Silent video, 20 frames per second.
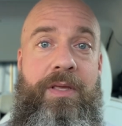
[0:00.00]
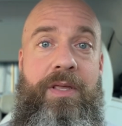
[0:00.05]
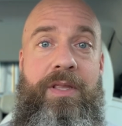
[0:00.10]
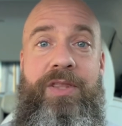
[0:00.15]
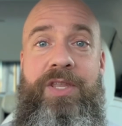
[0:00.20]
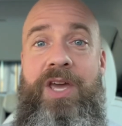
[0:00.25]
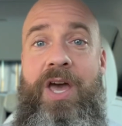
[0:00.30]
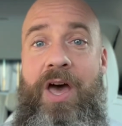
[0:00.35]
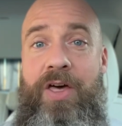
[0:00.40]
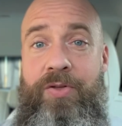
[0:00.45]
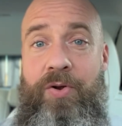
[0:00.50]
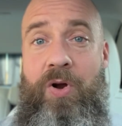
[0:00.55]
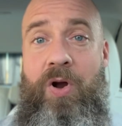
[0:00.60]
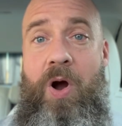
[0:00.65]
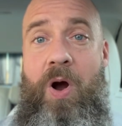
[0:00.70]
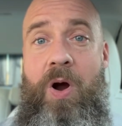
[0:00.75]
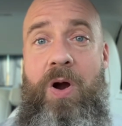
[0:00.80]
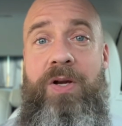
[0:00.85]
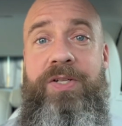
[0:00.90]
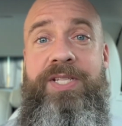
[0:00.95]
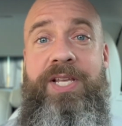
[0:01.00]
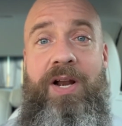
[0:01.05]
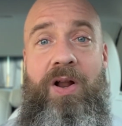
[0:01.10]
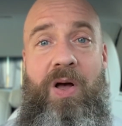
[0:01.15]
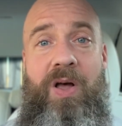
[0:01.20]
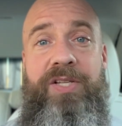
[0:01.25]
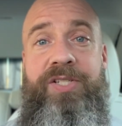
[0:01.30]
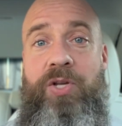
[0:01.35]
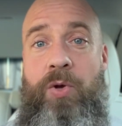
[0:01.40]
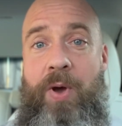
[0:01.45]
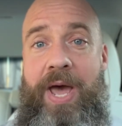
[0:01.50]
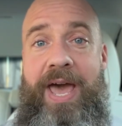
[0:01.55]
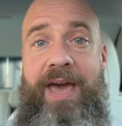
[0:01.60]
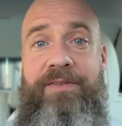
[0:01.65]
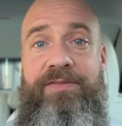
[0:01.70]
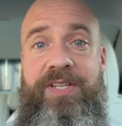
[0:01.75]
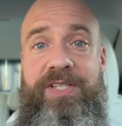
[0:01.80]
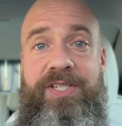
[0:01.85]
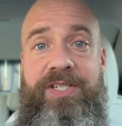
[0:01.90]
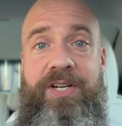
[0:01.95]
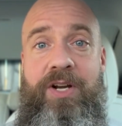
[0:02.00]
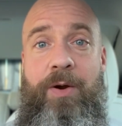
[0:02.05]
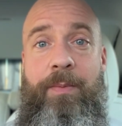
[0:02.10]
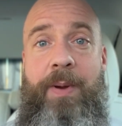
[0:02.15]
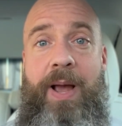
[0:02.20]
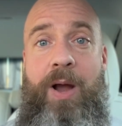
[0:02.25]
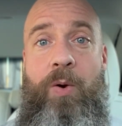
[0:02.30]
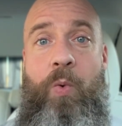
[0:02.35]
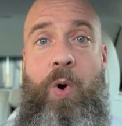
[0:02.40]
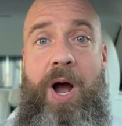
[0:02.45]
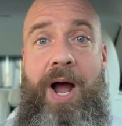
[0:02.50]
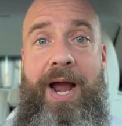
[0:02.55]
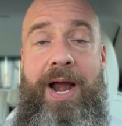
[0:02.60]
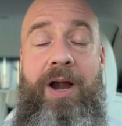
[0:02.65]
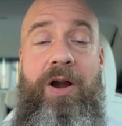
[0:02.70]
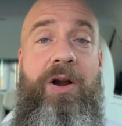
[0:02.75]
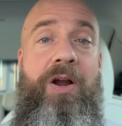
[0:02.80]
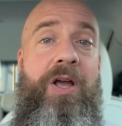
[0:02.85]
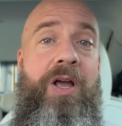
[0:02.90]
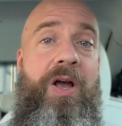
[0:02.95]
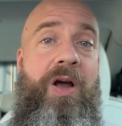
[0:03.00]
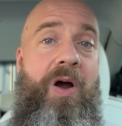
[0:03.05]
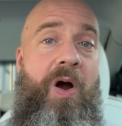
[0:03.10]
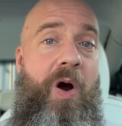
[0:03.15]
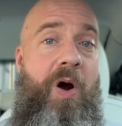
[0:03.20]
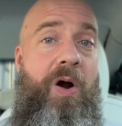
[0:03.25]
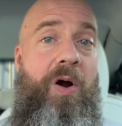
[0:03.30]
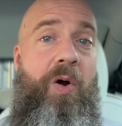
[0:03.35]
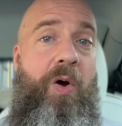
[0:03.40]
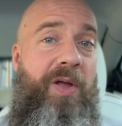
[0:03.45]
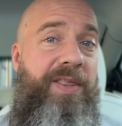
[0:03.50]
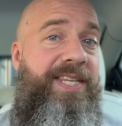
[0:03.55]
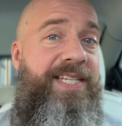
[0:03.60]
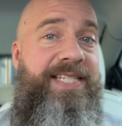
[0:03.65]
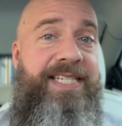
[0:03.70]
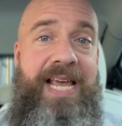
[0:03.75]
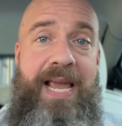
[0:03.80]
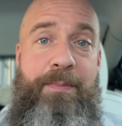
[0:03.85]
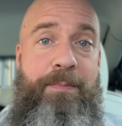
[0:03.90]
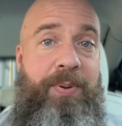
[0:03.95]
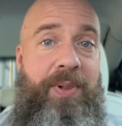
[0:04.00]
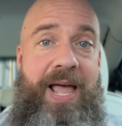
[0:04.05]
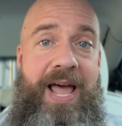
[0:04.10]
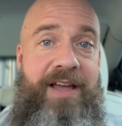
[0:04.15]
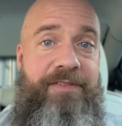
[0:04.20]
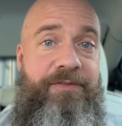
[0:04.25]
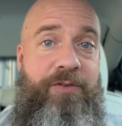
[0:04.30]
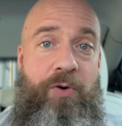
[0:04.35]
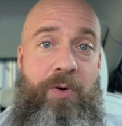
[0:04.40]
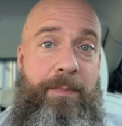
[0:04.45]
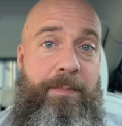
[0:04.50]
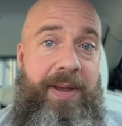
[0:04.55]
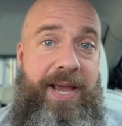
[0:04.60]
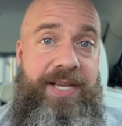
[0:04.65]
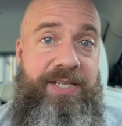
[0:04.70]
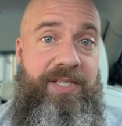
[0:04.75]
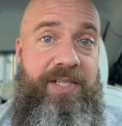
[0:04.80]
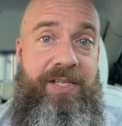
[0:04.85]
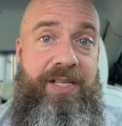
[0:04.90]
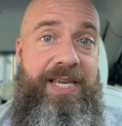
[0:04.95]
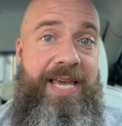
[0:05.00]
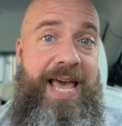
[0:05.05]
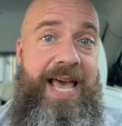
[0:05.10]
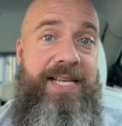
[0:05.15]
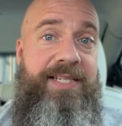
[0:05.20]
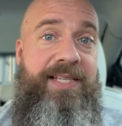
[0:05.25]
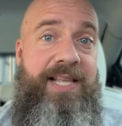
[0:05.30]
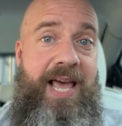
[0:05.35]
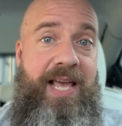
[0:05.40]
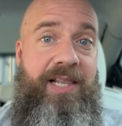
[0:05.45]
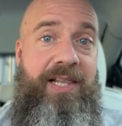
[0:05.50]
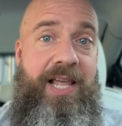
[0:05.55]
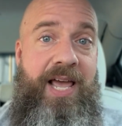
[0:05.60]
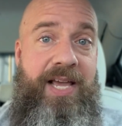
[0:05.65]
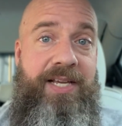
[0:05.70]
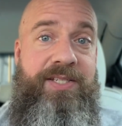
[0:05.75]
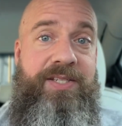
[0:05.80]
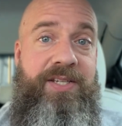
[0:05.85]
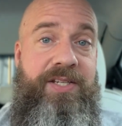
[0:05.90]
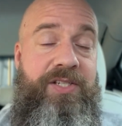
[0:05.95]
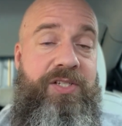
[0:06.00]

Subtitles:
The other cars that also have the steer-by-wire are on the same platform basically as that Lexus.